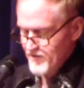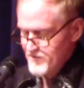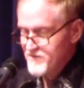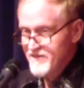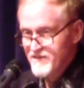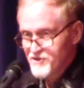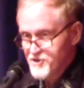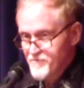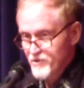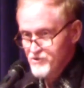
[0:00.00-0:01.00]
This
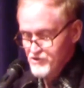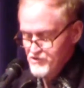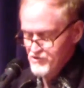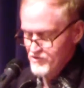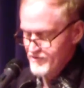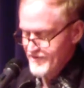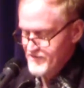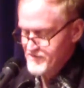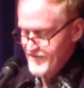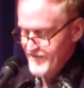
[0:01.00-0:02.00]
analogy poses, let
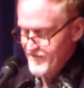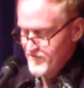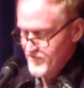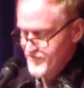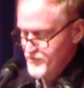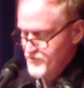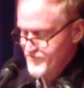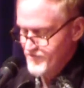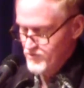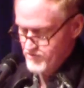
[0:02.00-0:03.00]
us say, a few
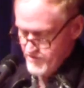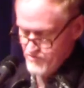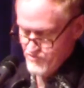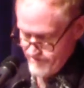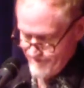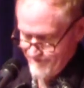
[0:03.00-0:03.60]
difficulties.